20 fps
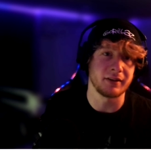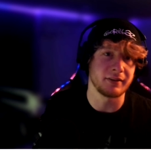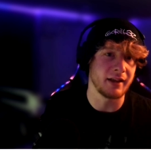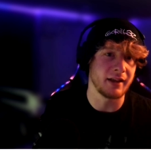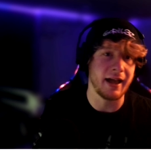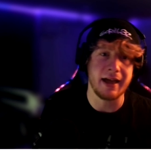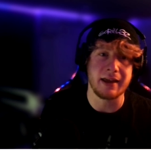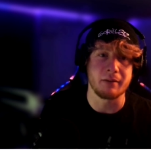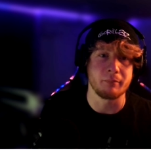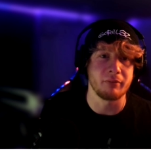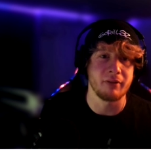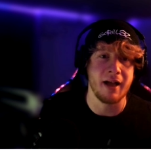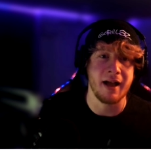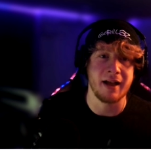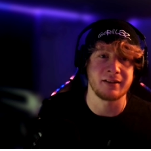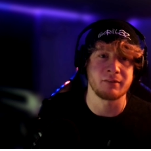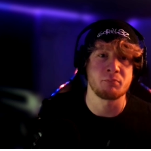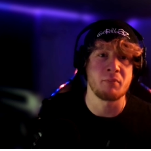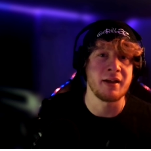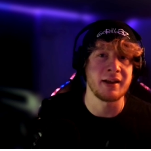because I had a
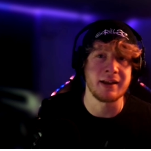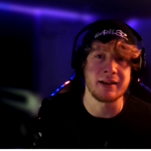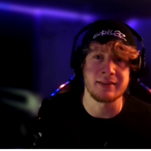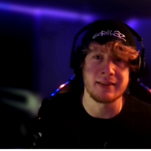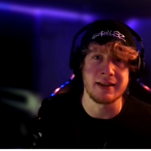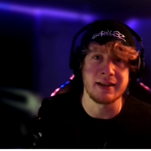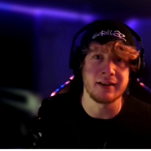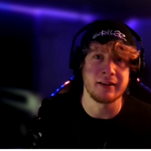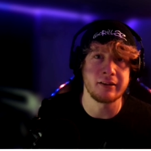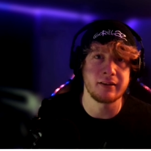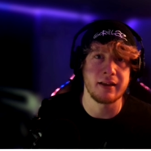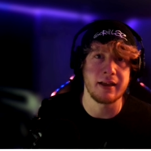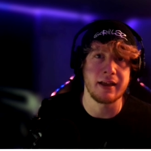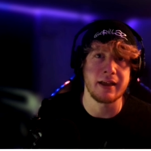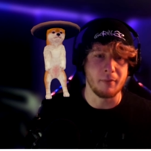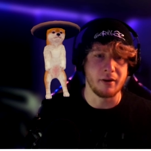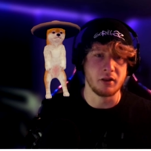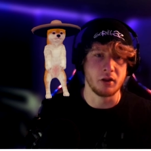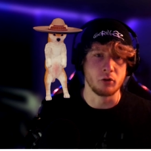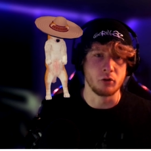blast making these.
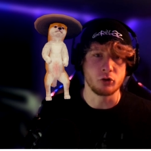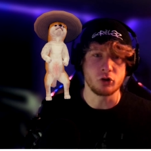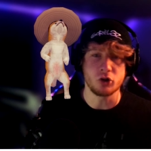Got my